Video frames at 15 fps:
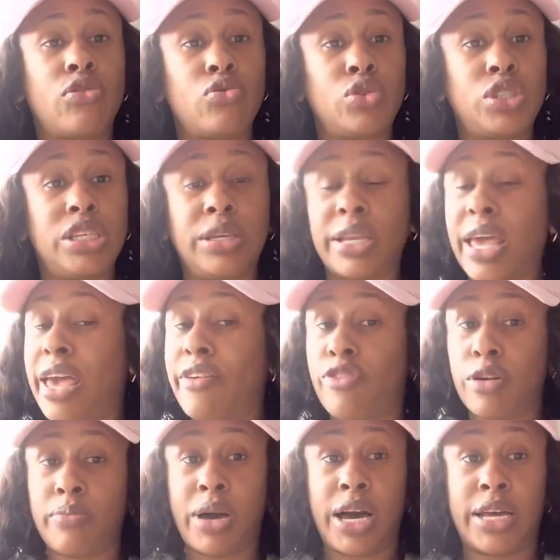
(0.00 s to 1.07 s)
routine
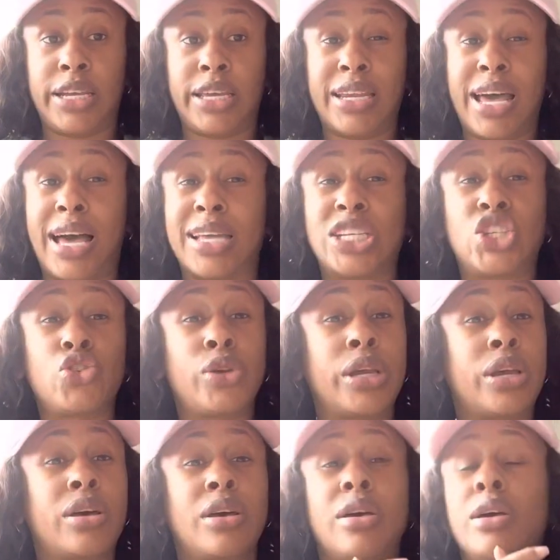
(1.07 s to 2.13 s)
every morning and
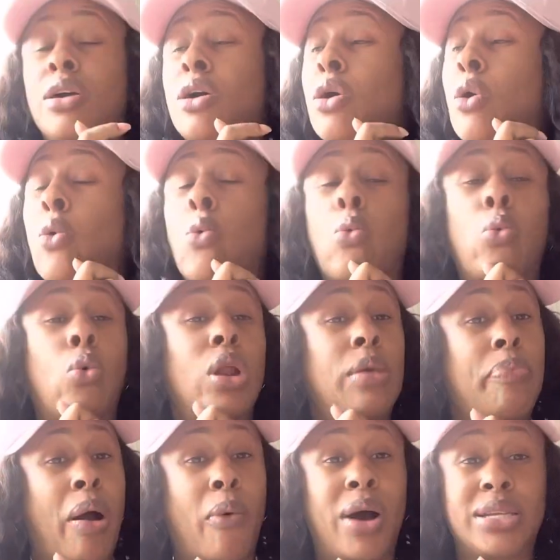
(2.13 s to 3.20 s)
drink whole
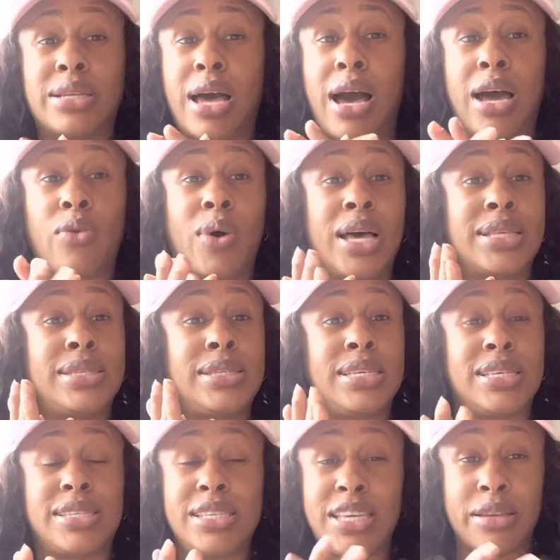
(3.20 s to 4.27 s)
heap of water, always
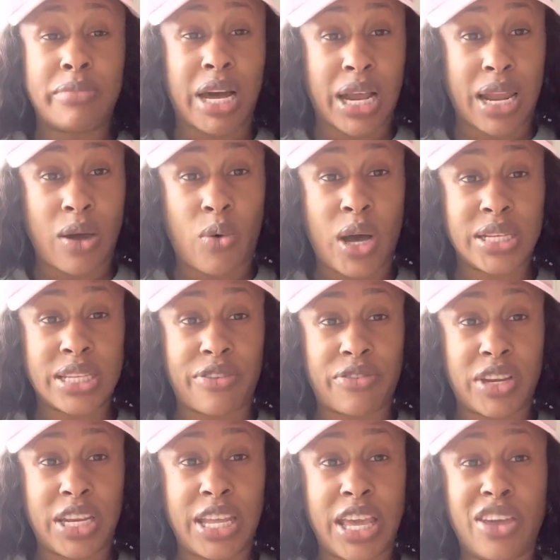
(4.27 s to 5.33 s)
6-8 bottle of water
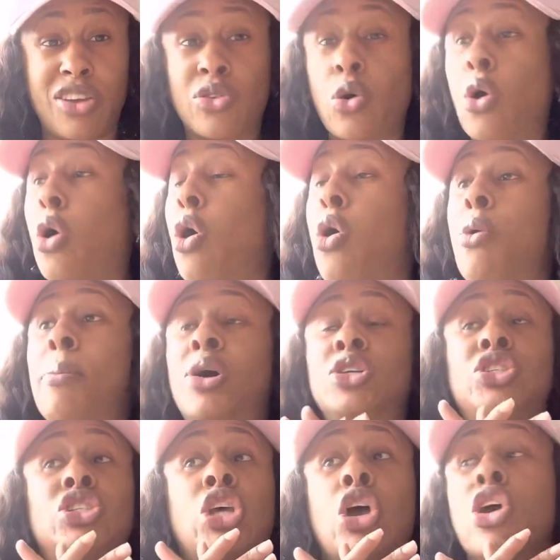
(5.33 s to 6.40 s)
for the day. You know how
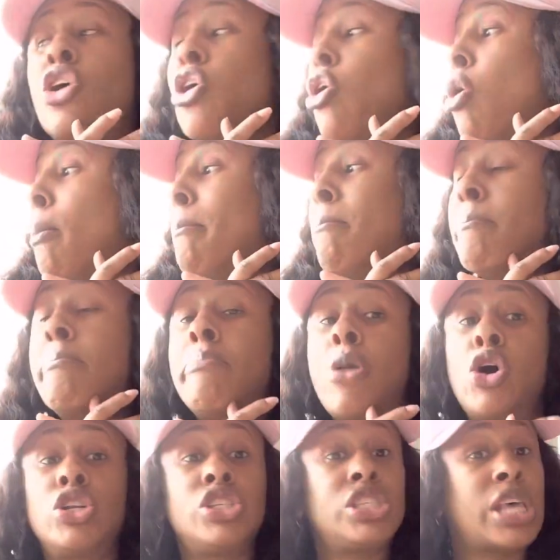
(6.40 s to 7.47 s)
much
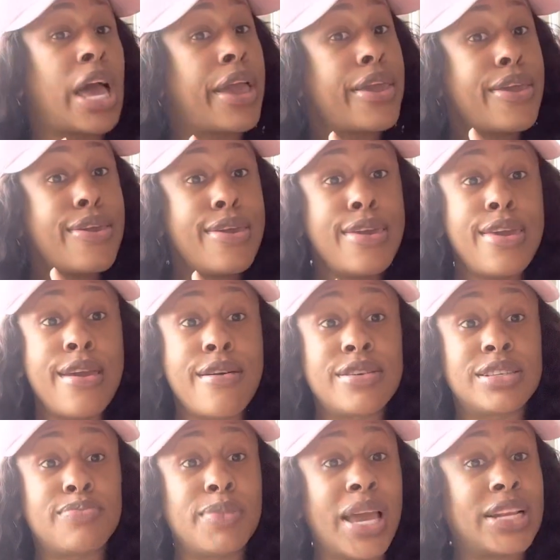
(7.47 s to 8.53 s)
months I
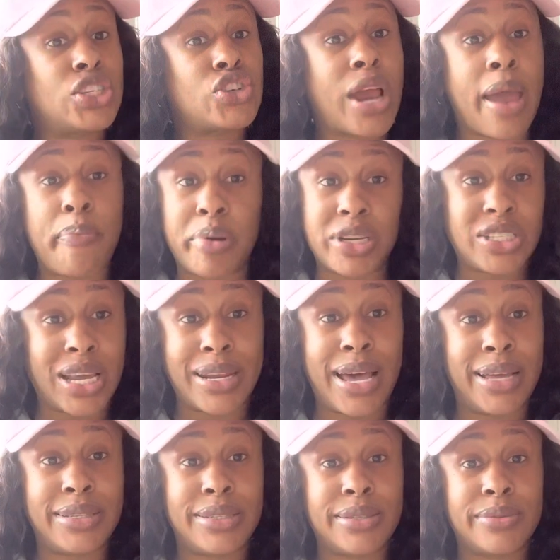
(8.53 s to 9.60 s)
years me I try pressure
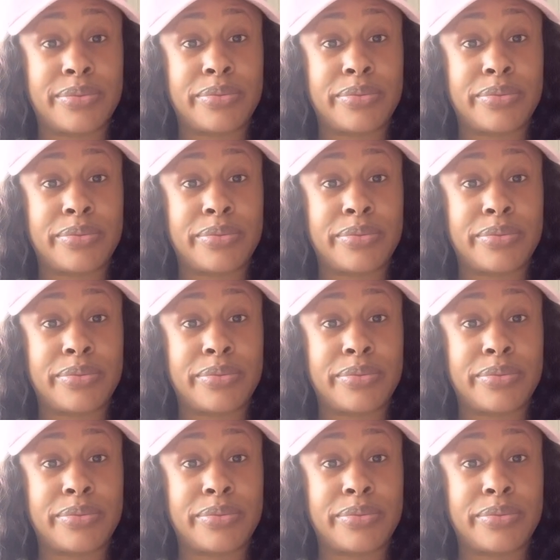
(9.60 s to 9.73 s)
that?